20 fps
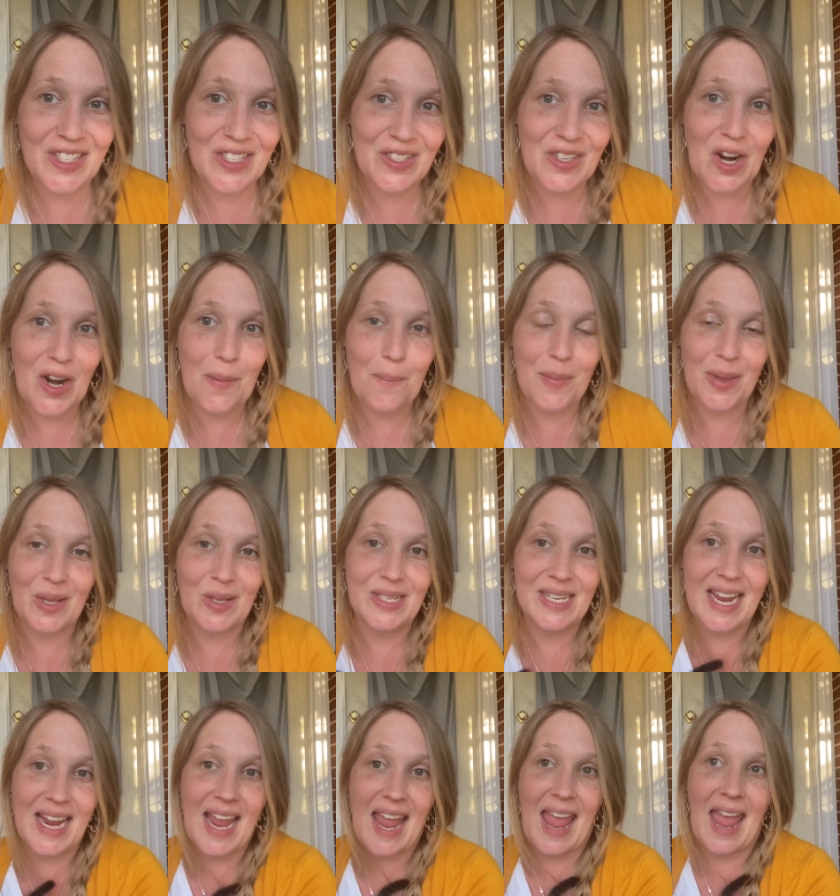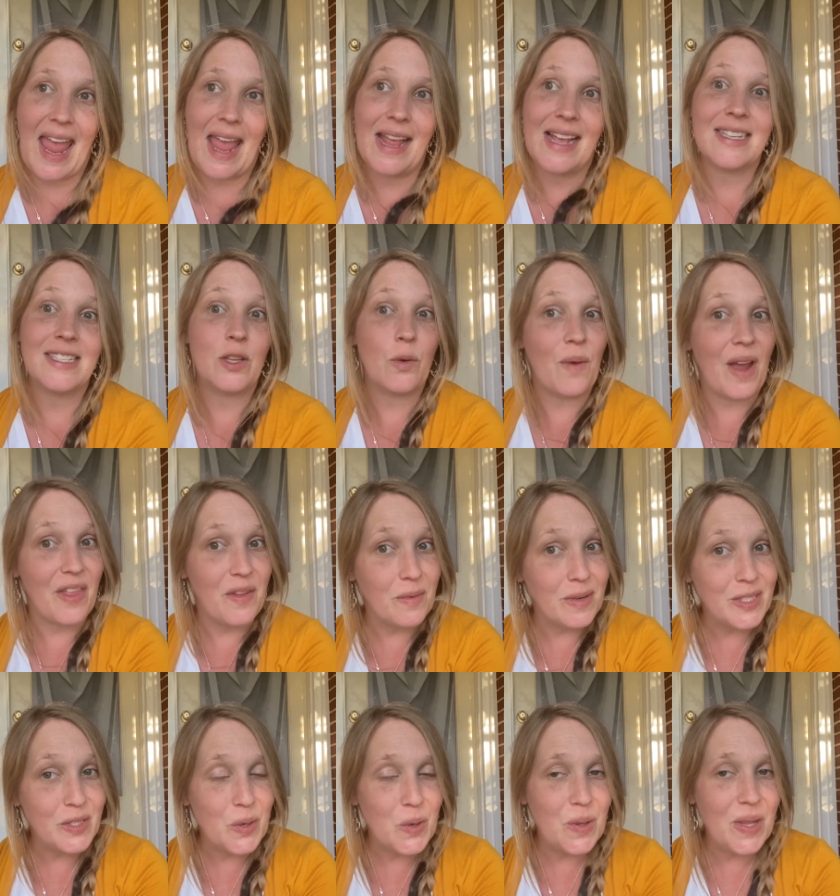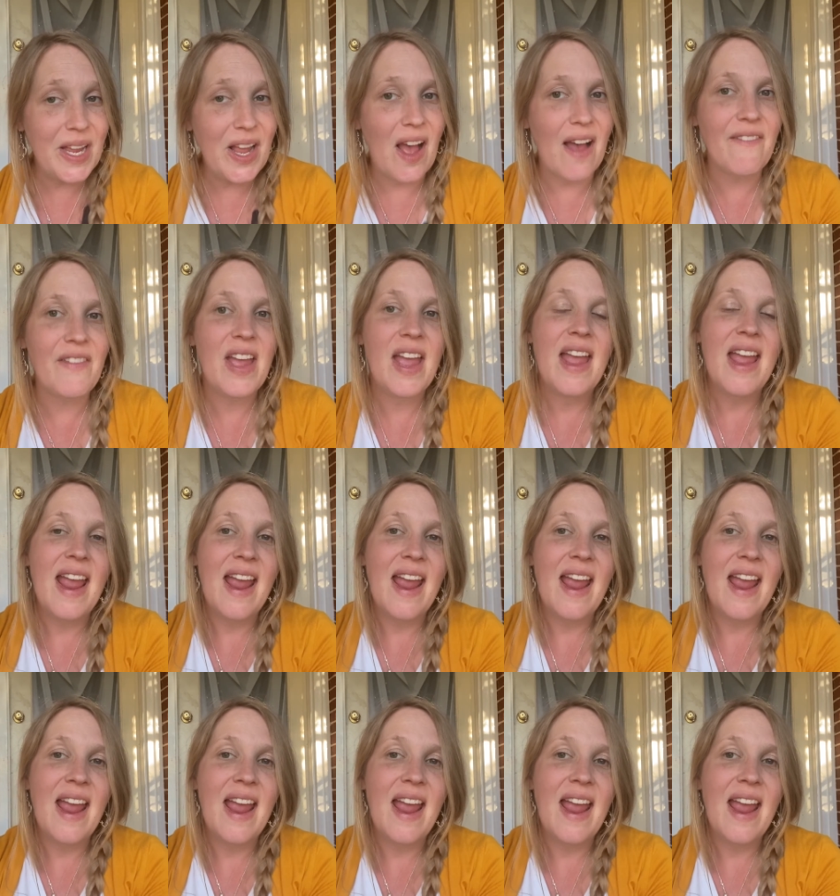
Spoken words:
start building because the weather was cooling off,